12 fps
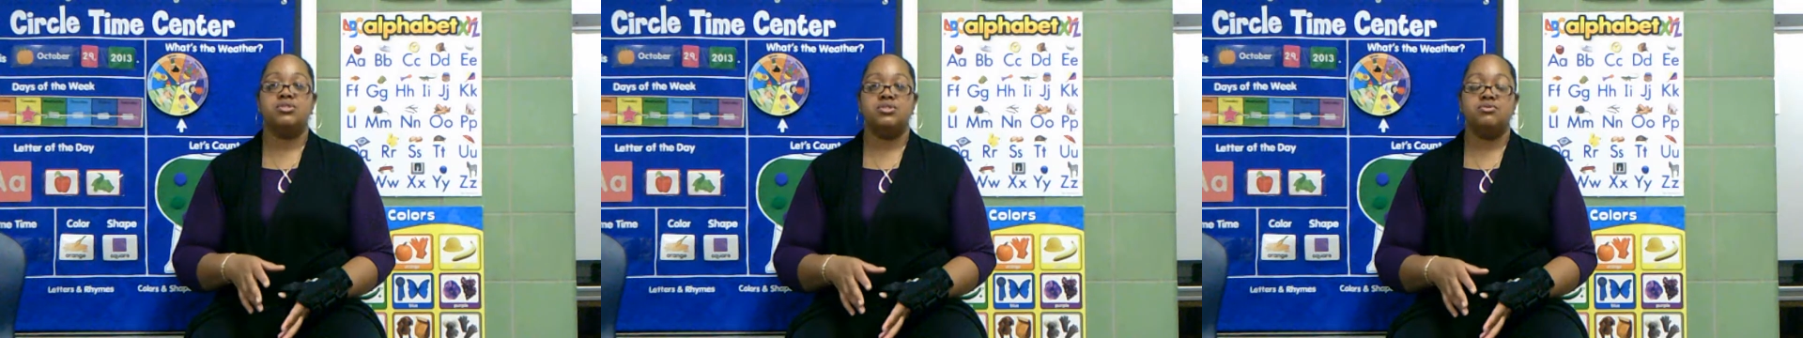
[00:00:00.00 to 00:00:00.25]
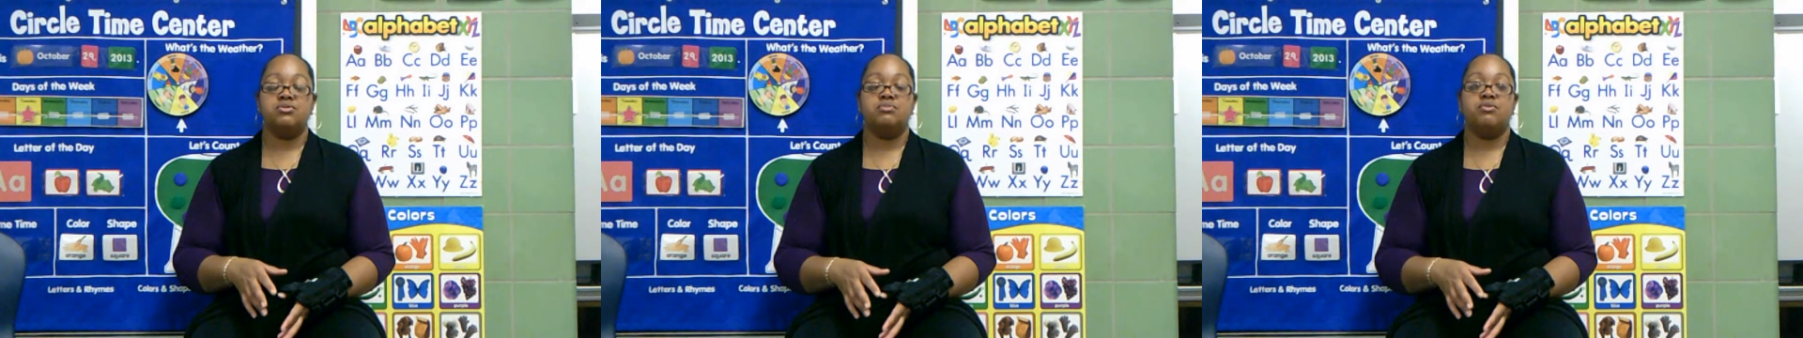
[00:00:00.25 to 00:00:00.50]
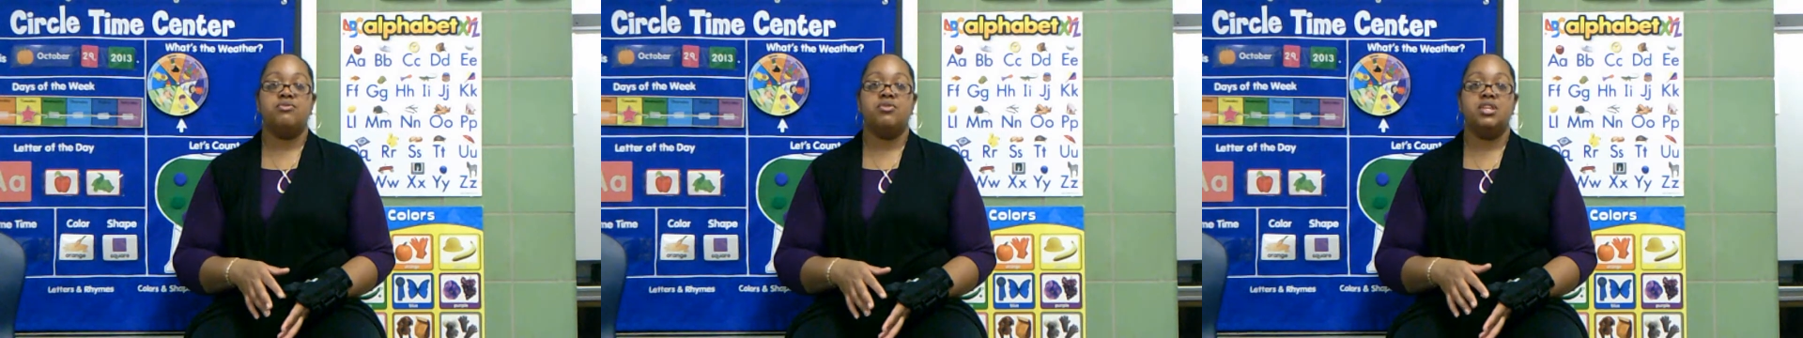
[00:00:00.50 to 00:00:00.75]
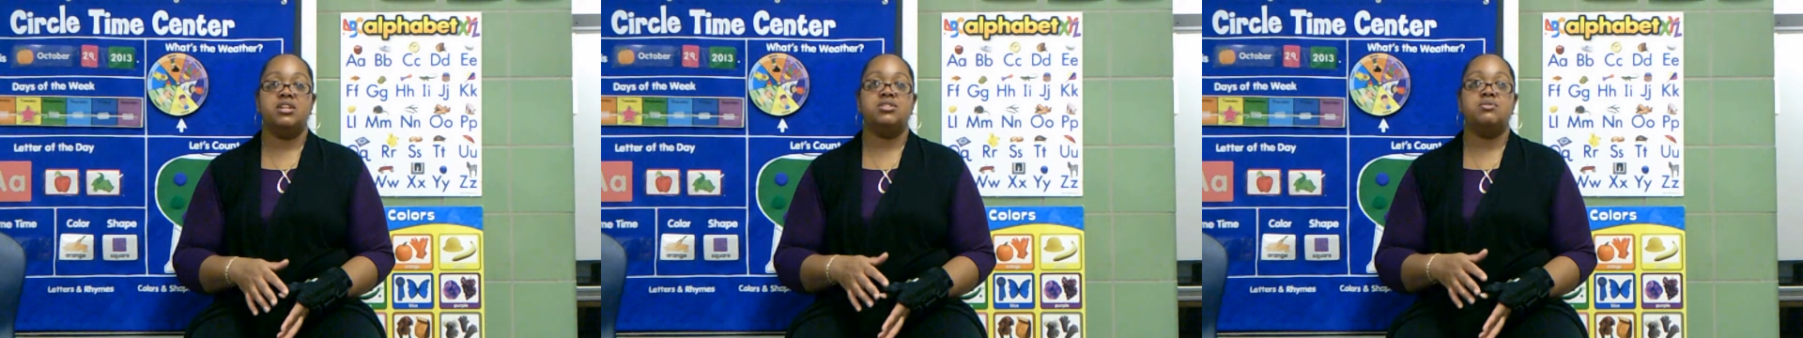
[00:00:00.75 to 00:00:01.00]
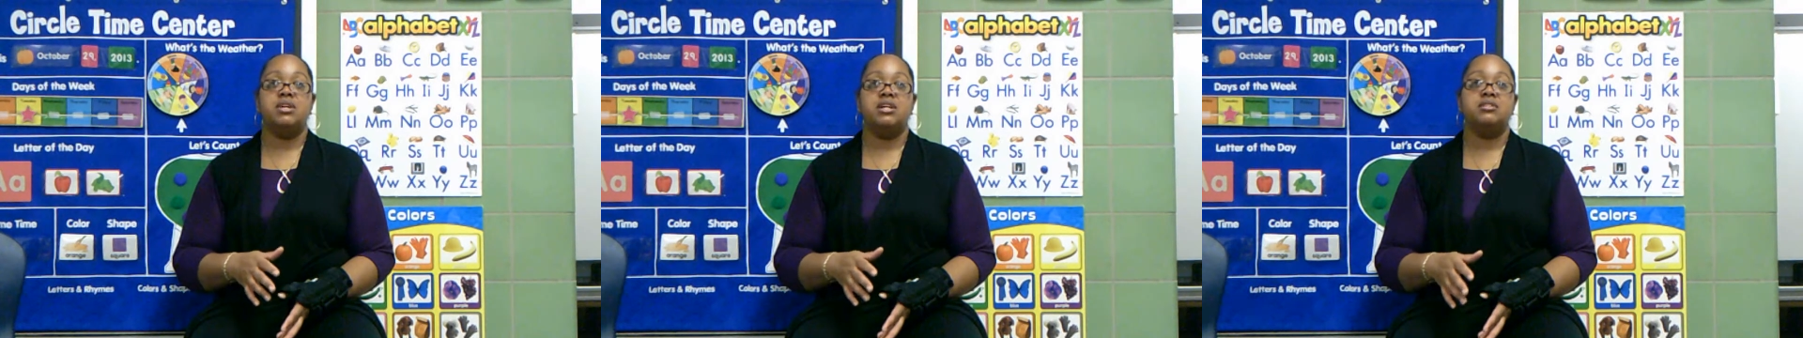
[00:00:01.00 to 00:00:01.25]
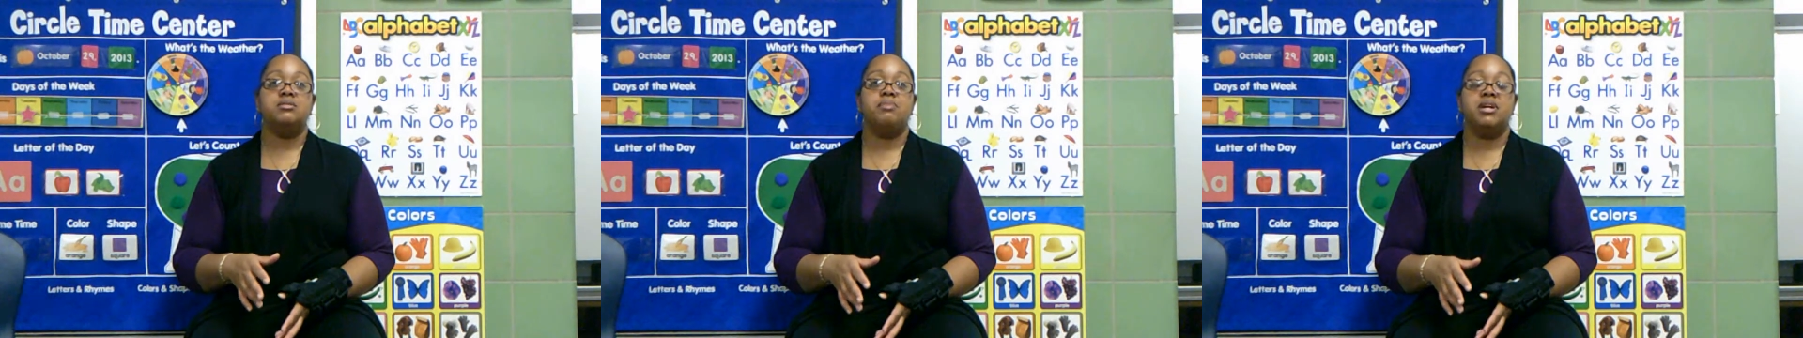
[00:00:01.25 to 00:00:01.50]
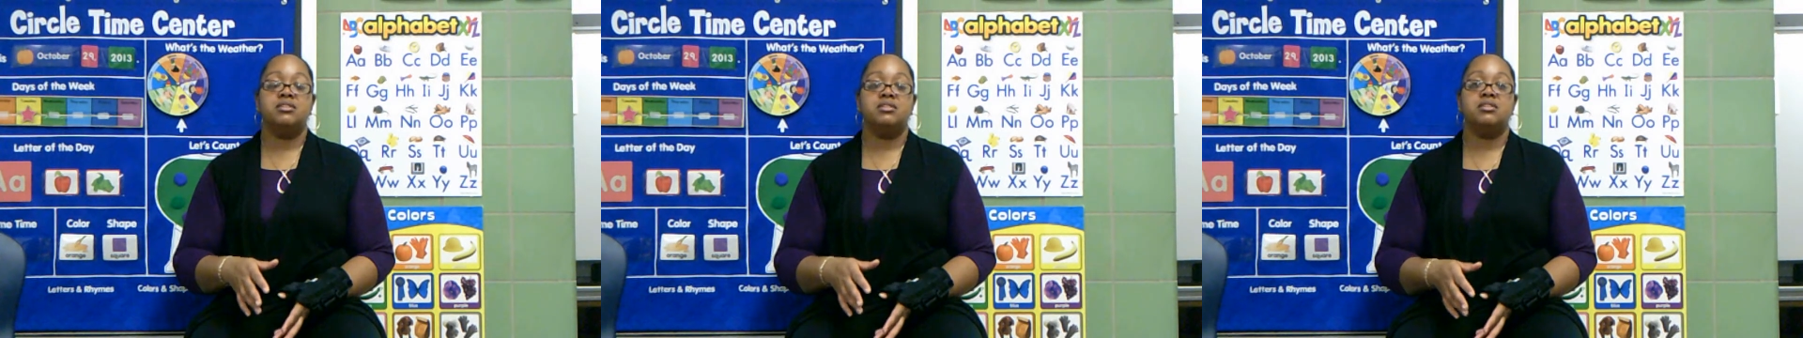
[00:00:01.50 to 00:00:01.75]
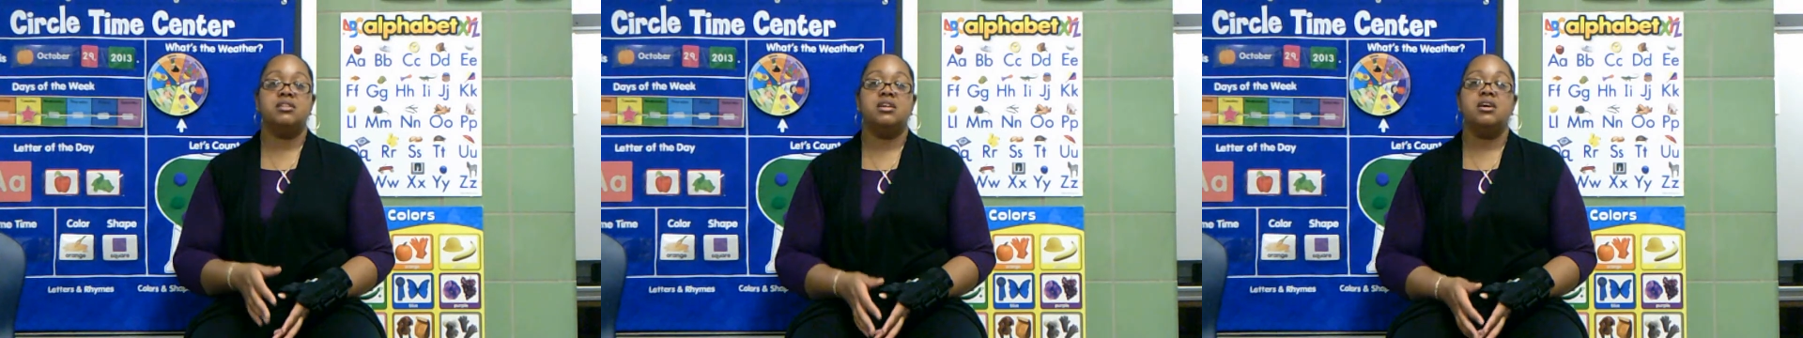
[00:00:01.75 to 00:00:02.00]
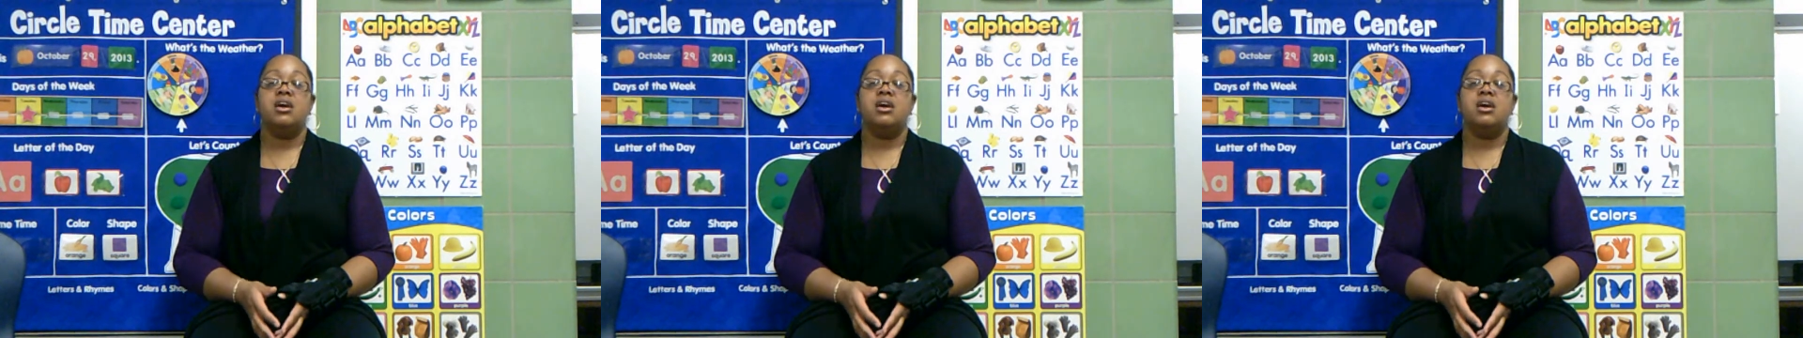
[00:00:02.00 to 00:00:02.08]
students before they do it independently.